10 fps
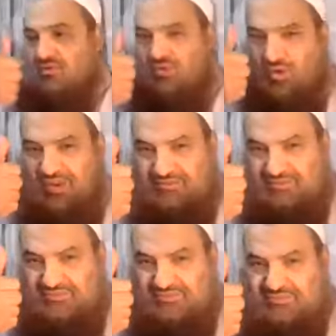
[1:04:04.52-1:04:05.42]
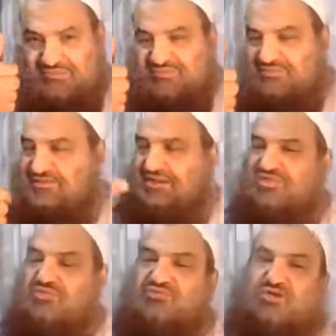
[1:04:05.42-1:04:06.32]
1, that
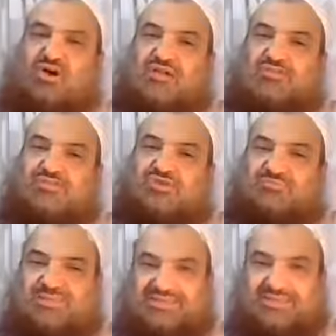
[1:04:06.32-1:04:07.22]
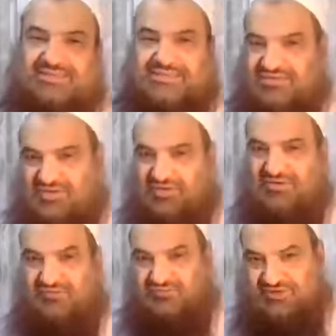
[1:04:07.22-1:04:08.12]
is you forgot your middle
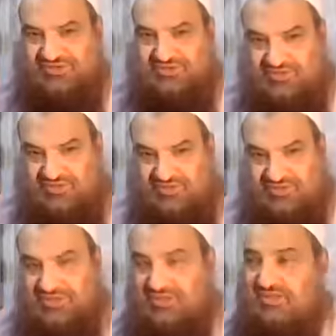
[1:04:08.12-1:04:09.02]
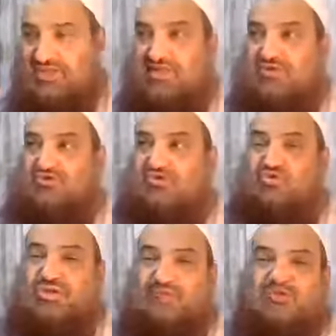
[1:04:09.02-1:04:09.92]
tashahhud, your first tashahhud, and you
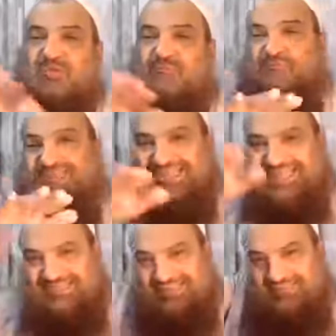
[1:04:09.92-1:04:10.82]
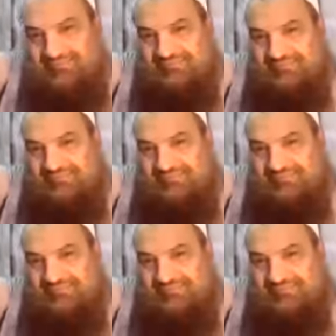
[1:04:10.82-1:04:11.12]
stood up completely.